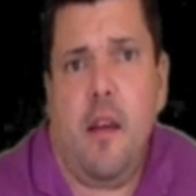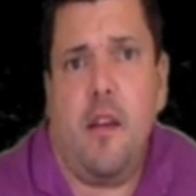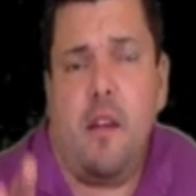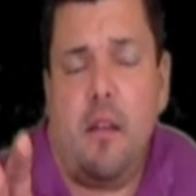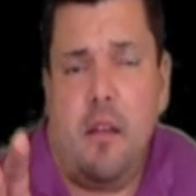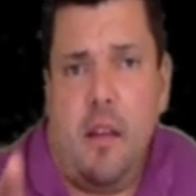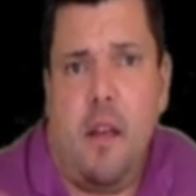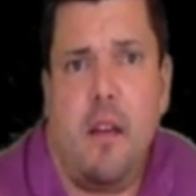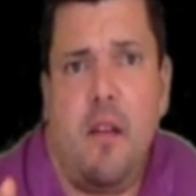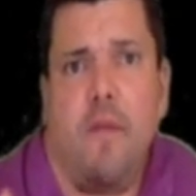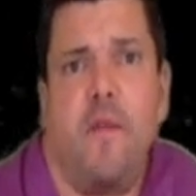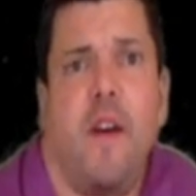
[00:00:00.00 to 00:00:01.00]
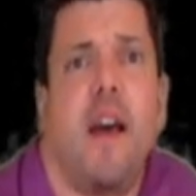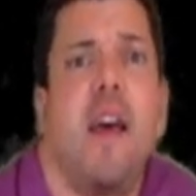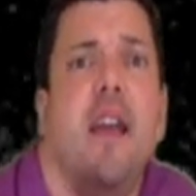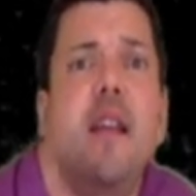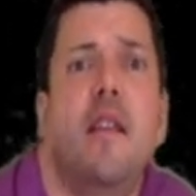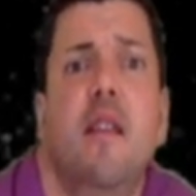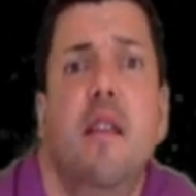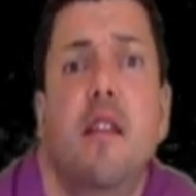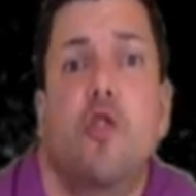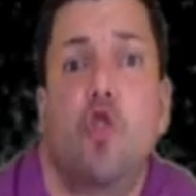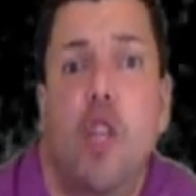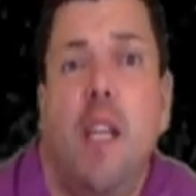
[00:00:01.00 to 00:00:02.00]
You need to find the
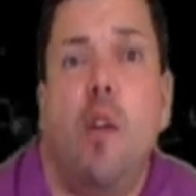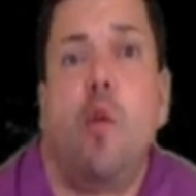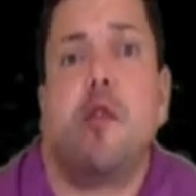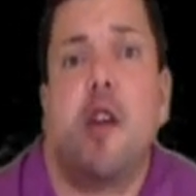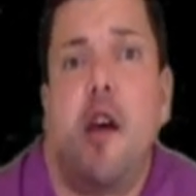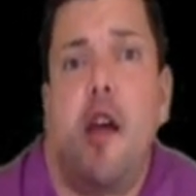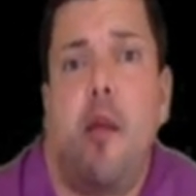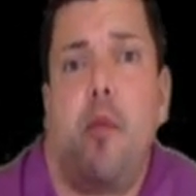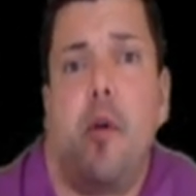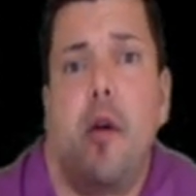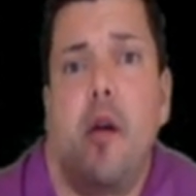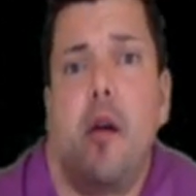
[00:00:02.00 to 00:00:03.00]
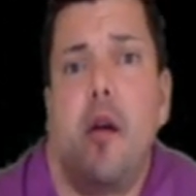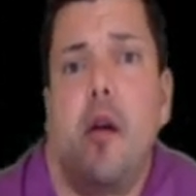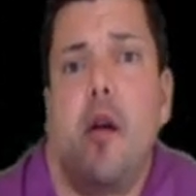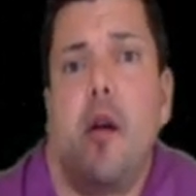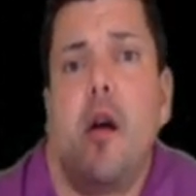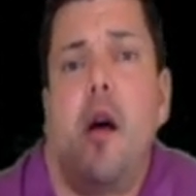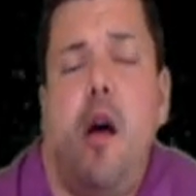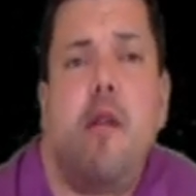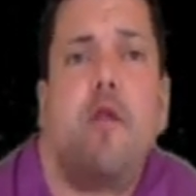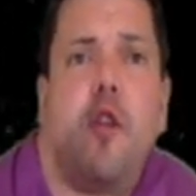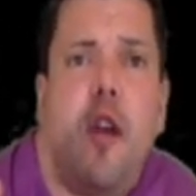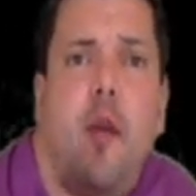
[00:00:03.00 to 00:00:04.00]
genotype
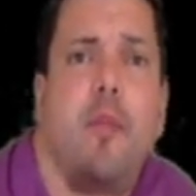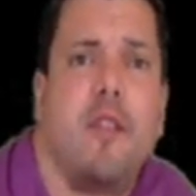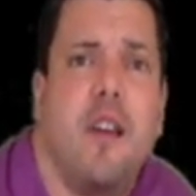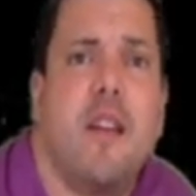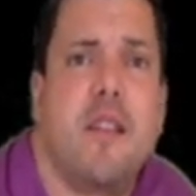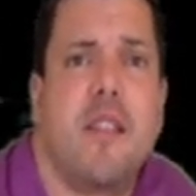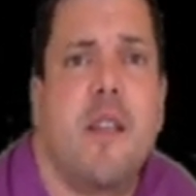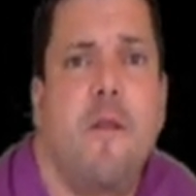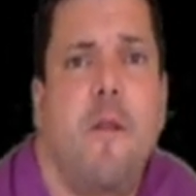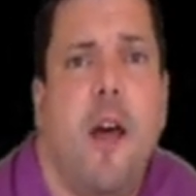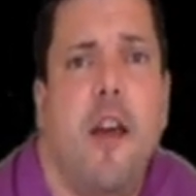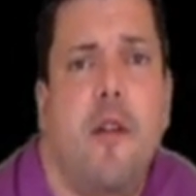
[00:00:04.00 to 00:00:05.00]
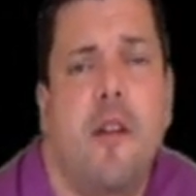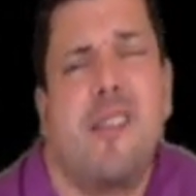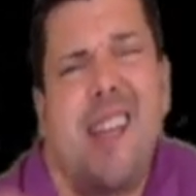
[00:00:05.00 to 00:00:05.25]
of your hepatitis C virus,